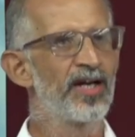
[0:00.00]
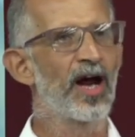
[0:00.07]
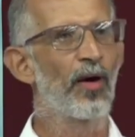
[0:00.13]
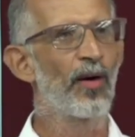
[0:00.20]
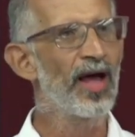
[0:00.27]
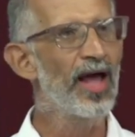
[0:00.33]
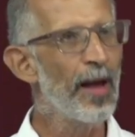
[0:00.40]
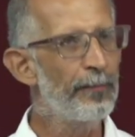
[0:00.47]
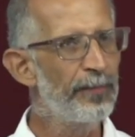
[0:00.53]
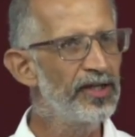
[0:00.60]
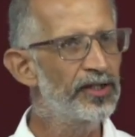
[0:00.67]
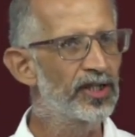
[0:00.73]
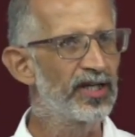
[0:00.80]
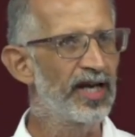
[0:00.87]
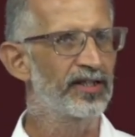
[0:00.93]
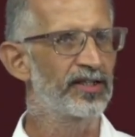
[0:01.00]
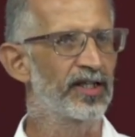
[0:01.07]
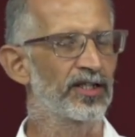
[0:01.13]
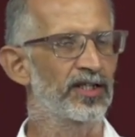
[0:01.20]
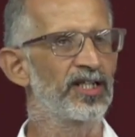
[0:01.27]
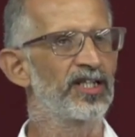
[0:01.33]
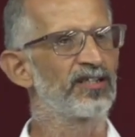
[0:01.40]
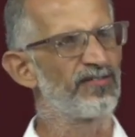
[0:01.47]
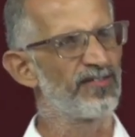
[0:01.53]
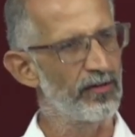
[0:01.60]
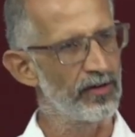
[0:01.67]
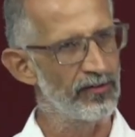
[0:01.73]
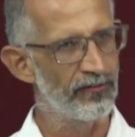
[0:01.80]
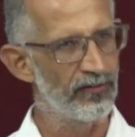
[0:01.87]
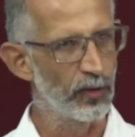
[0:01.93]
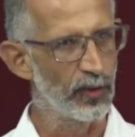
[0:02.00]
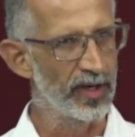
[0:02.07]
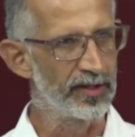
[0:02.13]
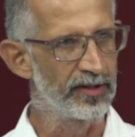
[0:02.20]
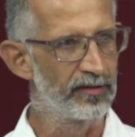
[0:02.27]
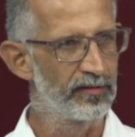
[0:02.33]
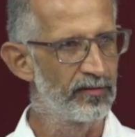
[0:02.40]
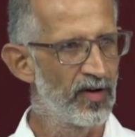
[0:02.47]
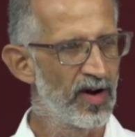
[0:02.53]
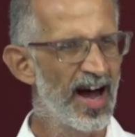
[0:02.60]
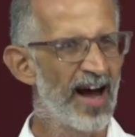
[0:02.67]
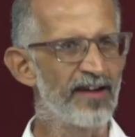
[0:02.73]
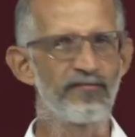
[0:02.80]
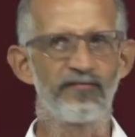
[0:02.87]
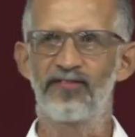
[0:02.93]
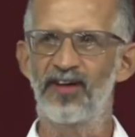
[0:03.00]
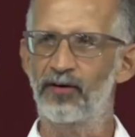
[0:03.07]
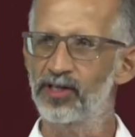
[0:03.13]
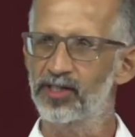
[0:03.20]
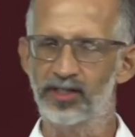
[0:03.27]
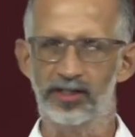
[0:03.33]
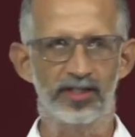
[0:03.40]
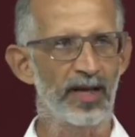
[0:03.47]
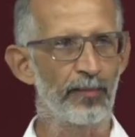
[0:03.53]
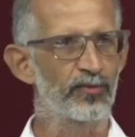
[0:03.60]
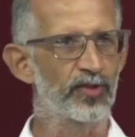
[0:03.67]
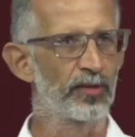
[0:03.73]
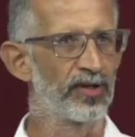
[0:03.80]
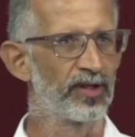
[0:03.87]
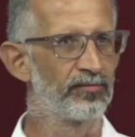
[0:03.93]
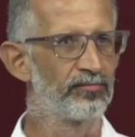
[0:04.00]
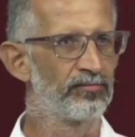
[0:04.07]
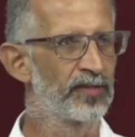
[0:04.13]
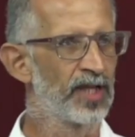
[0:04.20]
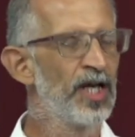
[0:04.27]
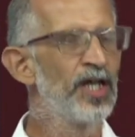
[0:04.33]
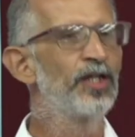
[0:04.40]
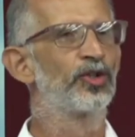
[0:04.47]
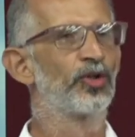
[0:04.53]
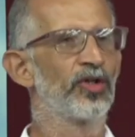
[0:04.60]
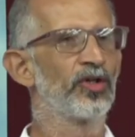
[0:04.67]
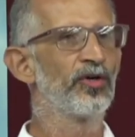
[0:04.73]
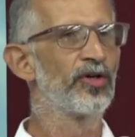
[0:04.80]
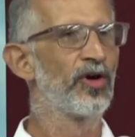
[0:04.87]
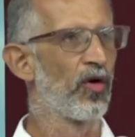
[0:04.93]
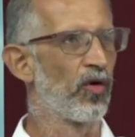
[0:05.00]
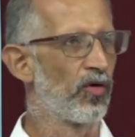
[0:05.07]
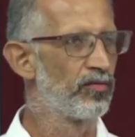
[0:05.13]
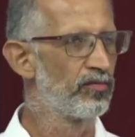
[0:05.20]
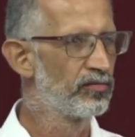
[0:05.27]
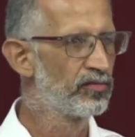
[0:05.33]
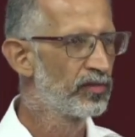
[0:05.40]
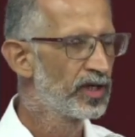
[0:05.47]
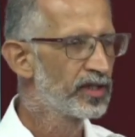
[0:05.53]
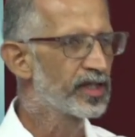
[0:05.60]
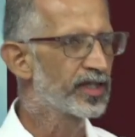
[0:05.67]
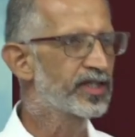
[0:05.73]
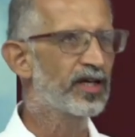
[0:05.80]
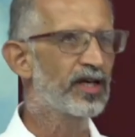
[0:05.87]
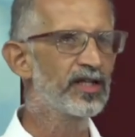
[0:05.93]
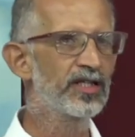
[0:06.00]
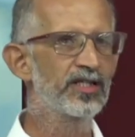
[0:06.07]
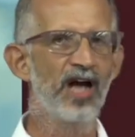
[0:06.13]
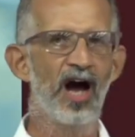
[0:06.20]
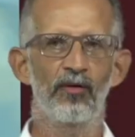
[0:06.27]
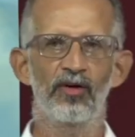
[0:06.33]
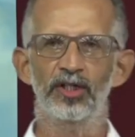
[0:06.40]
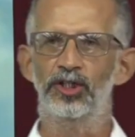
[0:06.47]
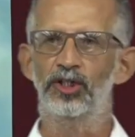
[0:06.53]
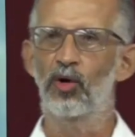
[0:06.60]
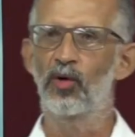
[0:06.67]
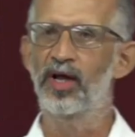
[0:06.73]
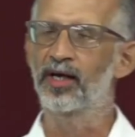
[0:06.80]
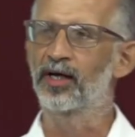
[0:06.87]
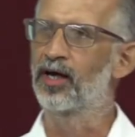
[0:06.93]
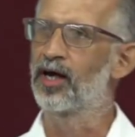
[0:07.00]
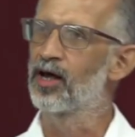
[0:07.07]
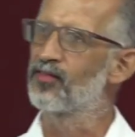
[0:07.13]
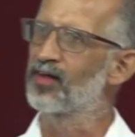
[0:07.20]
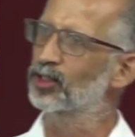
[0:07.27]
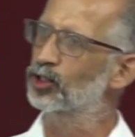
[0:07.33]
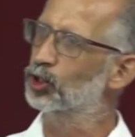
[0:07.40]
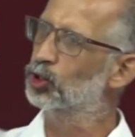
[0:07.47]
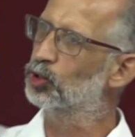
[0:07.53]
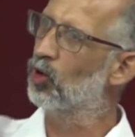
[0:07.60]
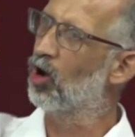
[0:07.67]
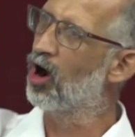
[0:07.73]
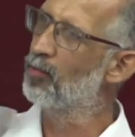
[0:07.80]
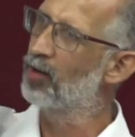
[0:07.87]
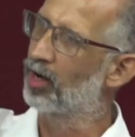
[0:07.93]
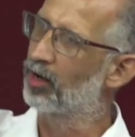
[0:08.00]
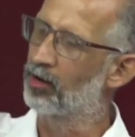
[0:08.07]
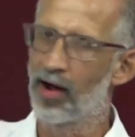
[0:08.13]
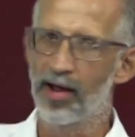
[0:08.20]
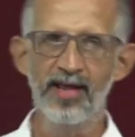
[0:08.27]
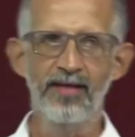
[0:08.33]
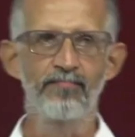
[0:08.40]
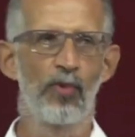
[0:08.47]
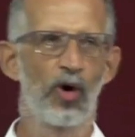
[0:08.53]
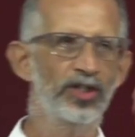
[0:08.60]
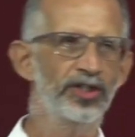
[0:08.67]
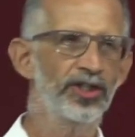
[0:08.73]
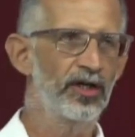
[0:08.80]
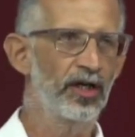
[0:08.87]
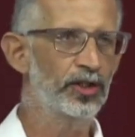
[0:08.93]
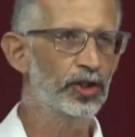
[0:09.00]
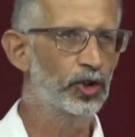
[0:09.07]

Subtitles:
Now, epigenetics is very fluid and very susceptible. Do you know, the studies now are showing that trauma, emotional